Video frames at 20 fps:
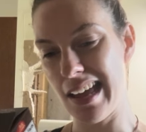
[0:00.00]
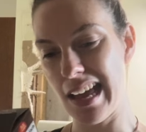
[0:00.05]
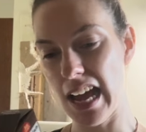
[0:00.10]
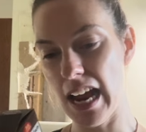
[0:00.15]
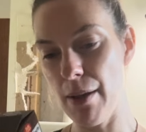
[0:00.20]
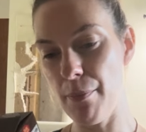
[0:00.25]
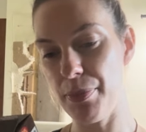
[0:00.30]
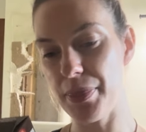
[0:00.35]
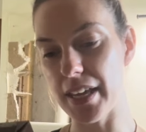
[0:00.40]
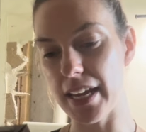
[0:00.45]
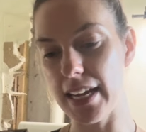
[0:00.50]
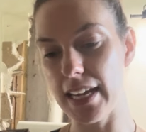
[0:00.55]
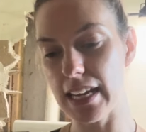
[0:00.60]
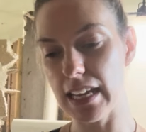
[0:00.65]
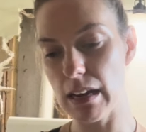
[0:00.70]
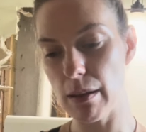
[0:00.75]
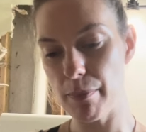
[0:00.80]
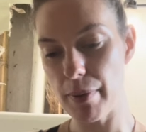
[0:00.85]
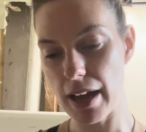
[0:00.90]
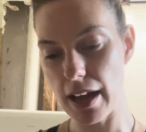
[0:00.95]
I'm
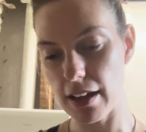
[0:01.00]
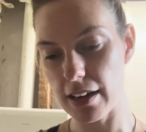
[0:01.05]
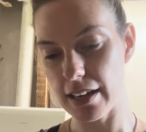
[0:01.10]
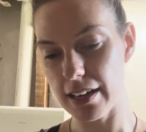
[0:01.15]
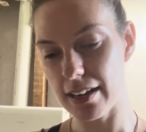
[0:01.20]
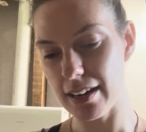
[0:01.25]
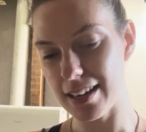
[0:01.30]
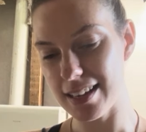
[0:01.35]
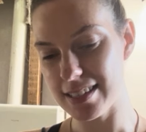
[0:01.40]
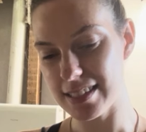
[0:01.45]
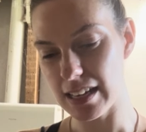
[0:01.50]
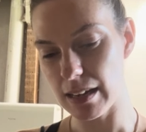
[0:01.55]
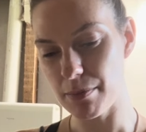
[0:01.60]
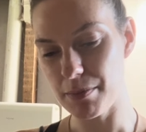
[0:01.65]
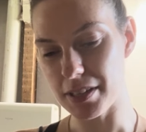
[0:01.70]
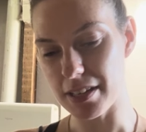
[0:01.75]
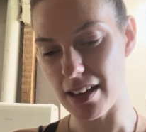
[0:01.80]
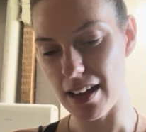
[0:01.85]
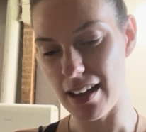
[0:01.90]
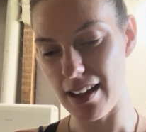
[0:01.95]
thinking about it,
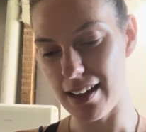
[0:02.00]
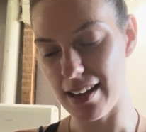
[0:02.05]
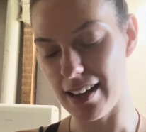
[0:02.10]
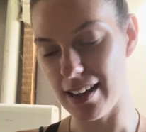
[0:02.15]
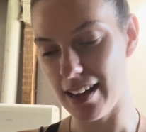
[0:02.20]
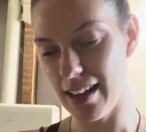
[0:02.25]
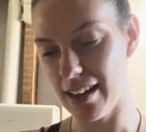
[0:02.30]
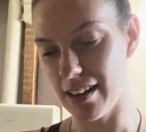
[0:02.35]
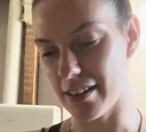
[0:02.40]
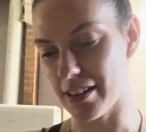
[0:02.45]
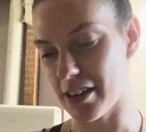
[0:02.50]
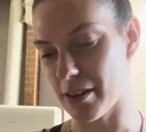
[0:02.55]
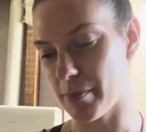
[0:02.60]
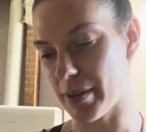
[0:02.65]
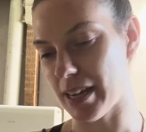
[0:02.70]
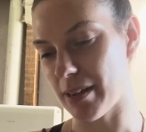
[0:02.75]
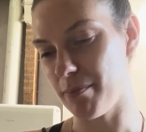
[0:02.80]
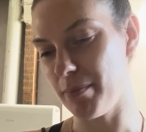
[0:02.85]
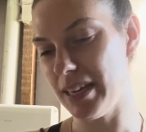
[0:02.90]
except I don't know, man.